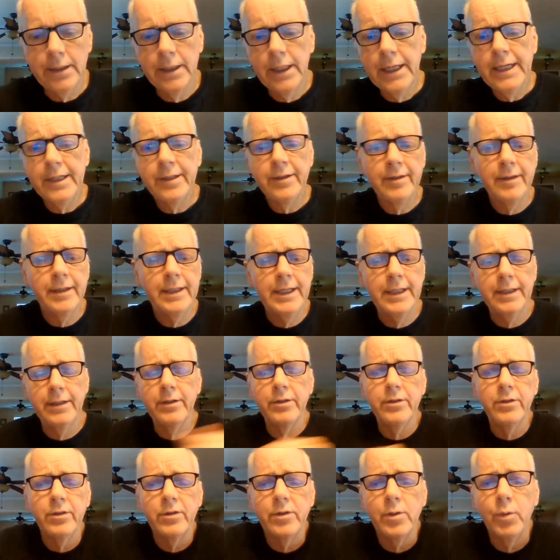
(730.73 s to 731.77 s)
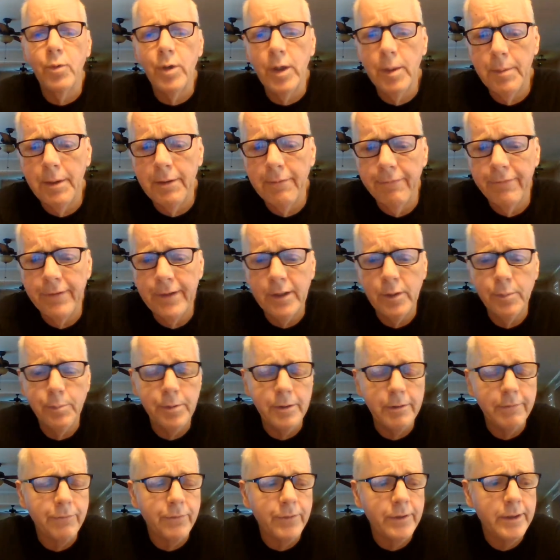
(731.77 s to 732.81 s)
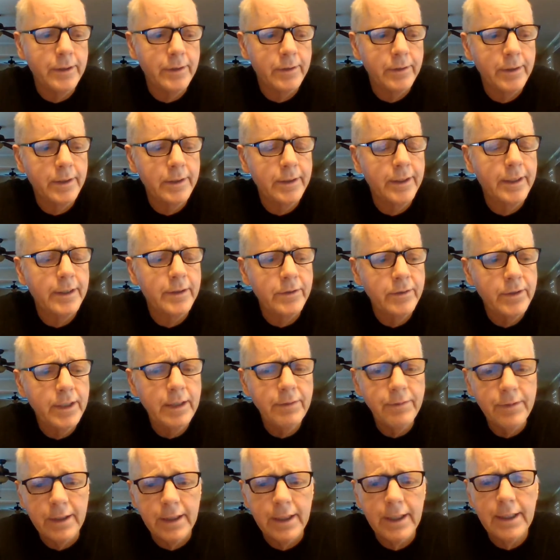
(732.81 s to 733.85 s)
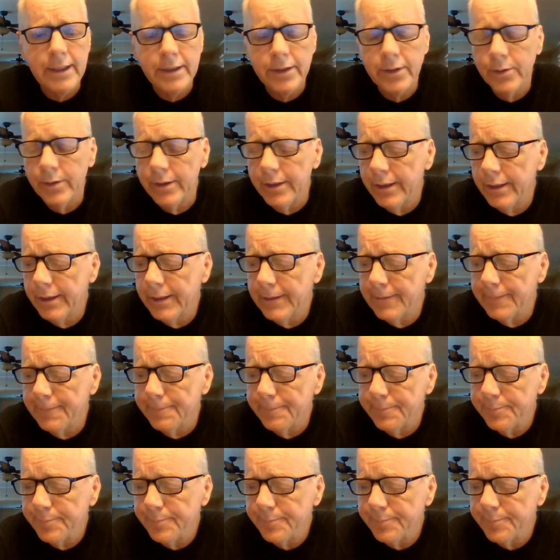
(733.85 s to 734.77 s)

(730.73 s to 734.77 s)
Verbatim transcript: Last thing, this is to one of my Facebook friends on there. I just haven't got to it yet.